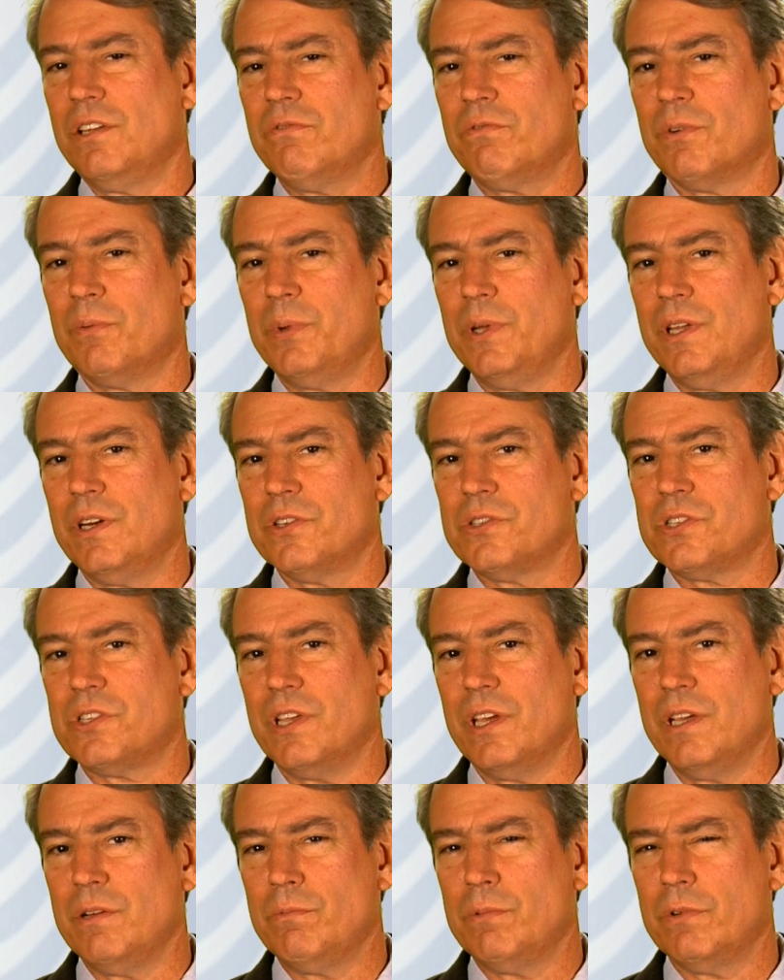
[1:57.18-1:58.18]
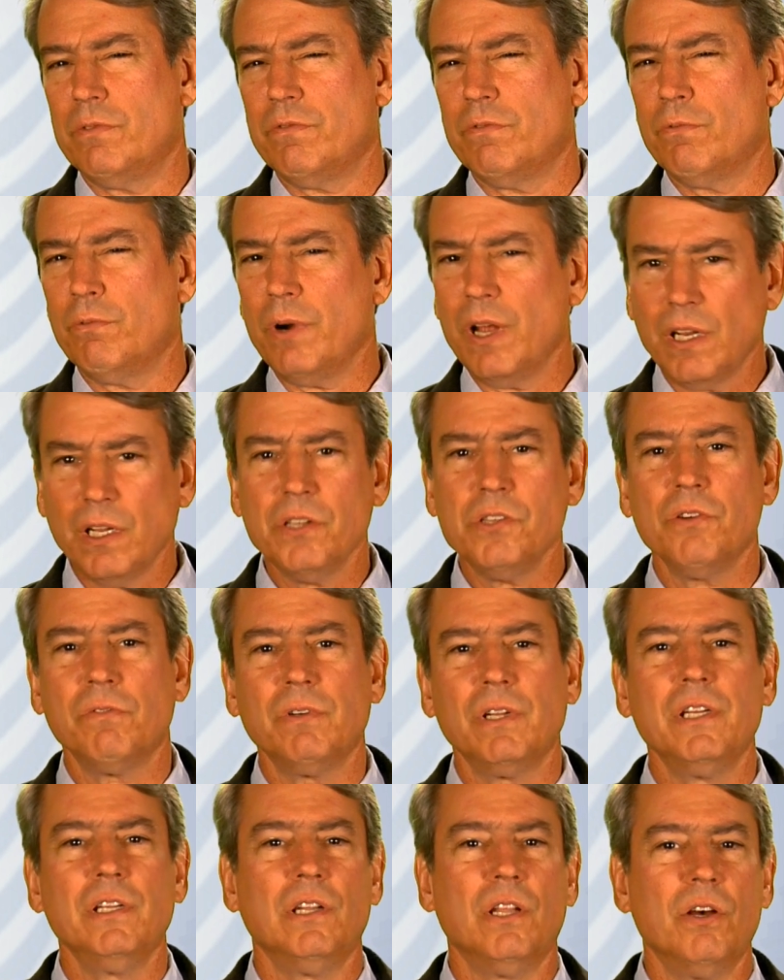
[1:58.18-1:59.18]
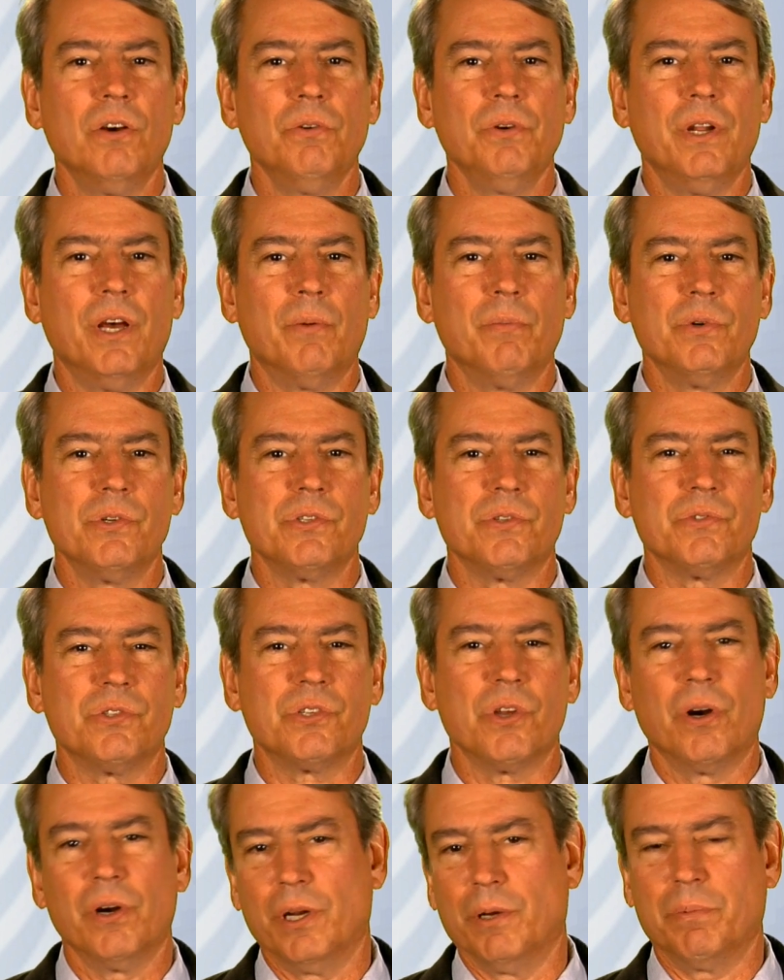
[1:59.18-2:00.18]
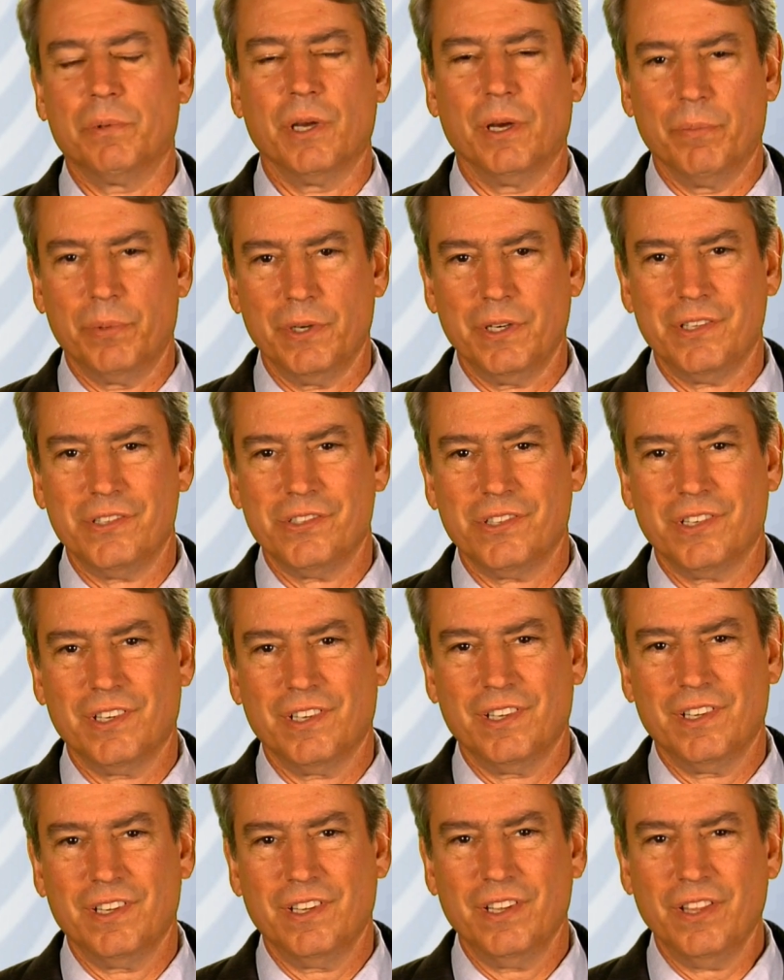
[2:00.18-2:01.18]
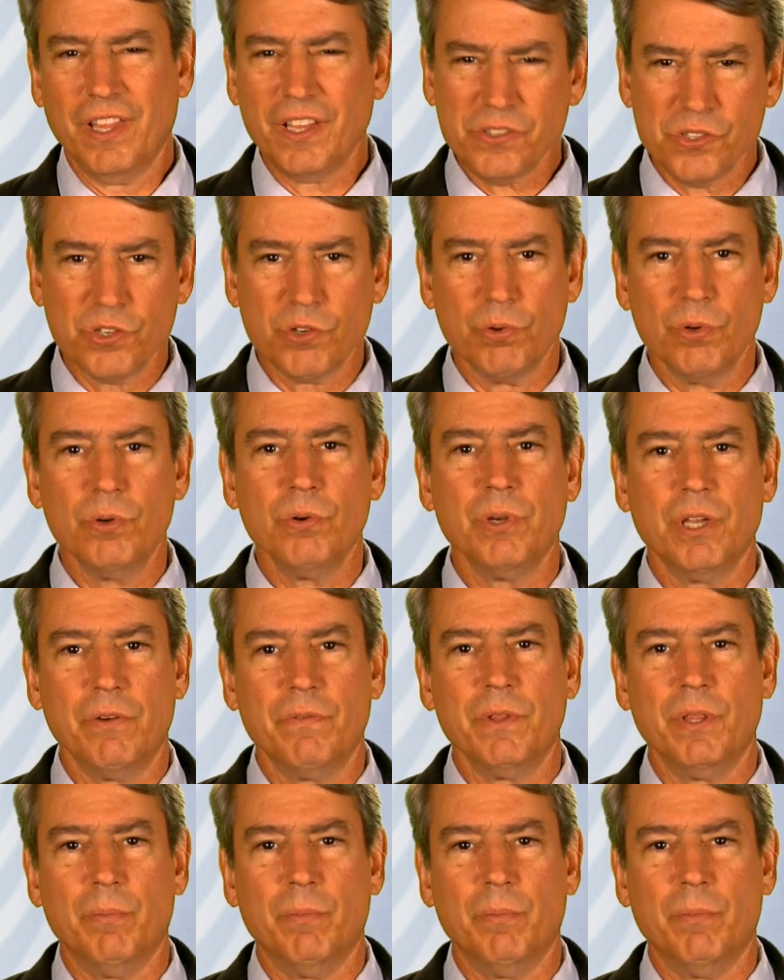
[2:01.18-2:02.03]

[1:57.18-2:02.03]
for being a state with relatively low numbers of startup companies. That's true given the